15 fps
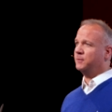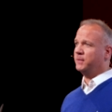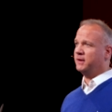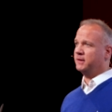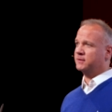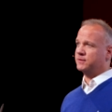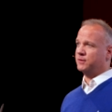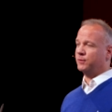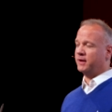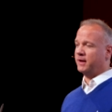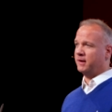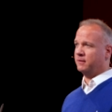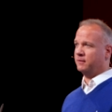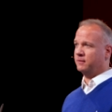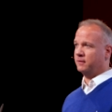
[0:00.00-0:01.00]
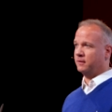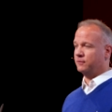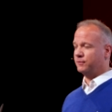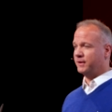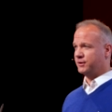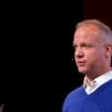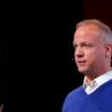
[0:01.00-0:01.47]
means you can
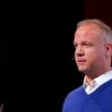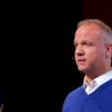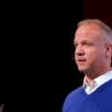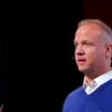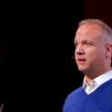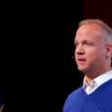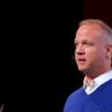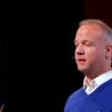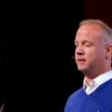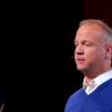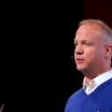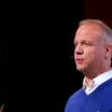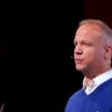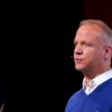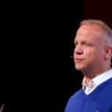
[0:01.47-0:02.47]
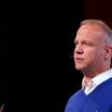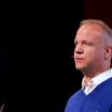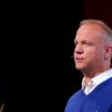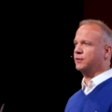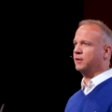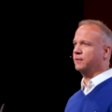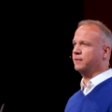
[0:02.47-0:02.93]
register and use the
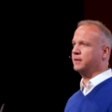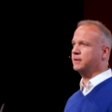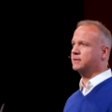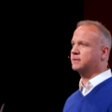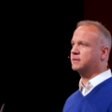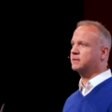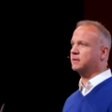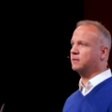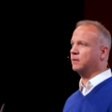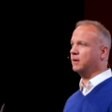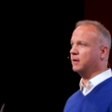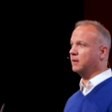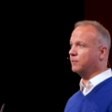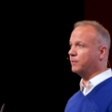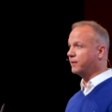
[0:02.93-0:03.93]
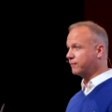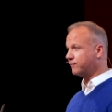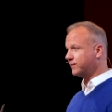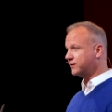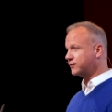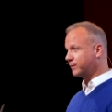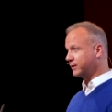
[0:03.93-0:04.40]
service uh,
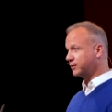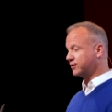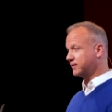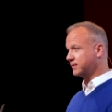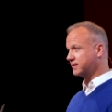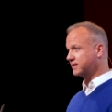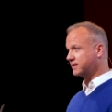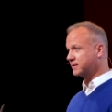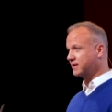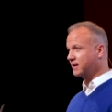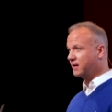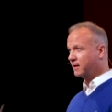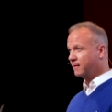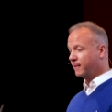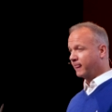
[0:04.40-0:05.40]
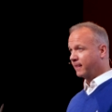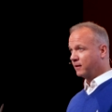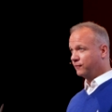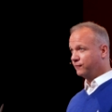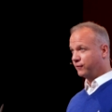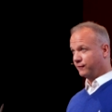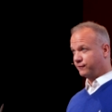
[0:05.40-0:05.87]
with restrictions
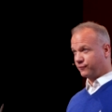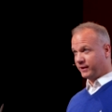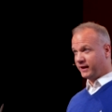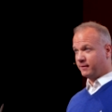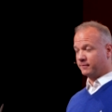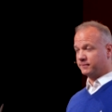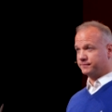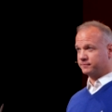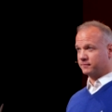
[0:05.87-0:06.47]
for free.